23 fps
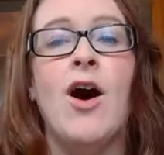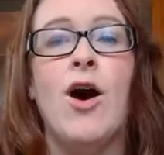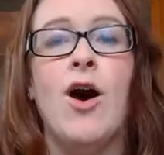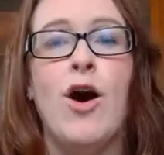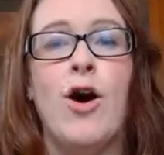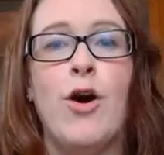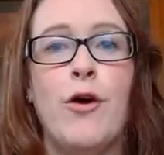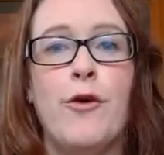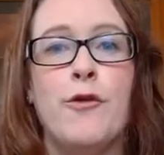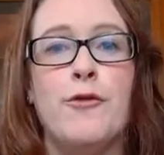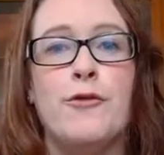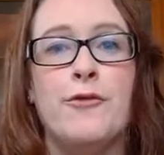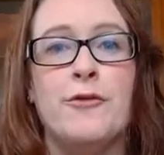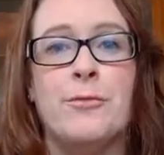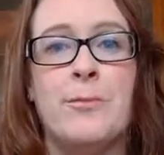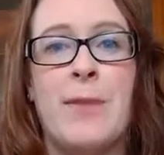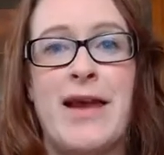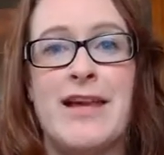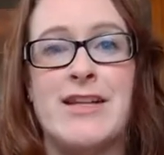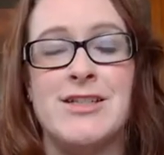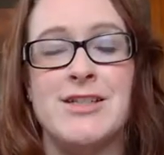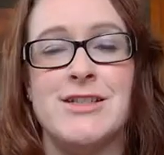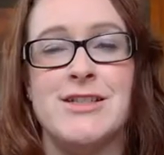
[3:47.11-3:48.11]
of
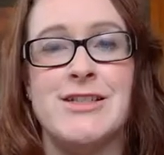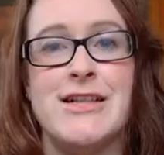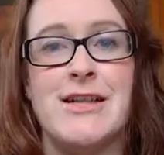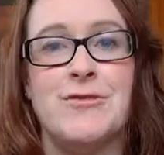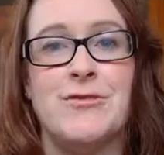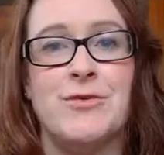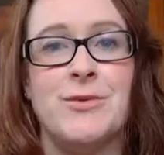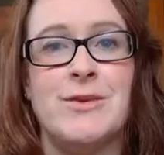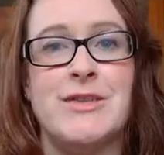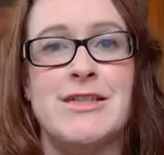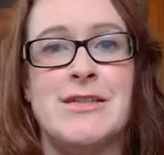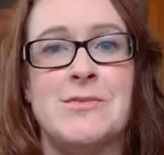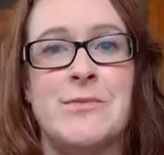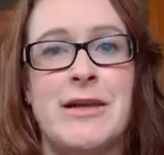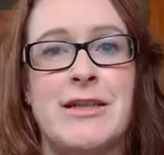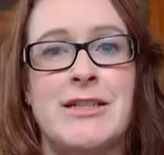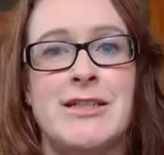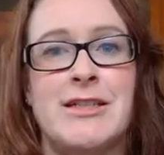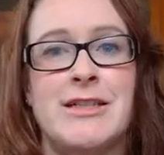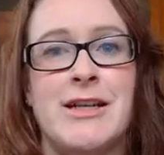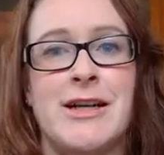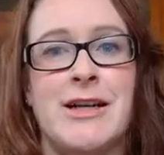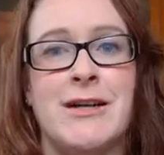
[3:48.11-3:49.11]
patients living with
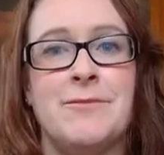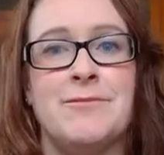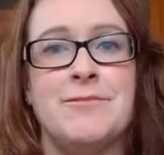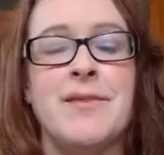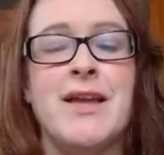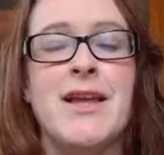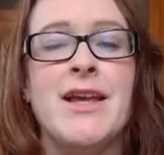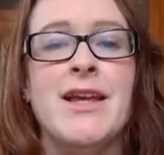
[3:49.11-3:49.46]
dementia.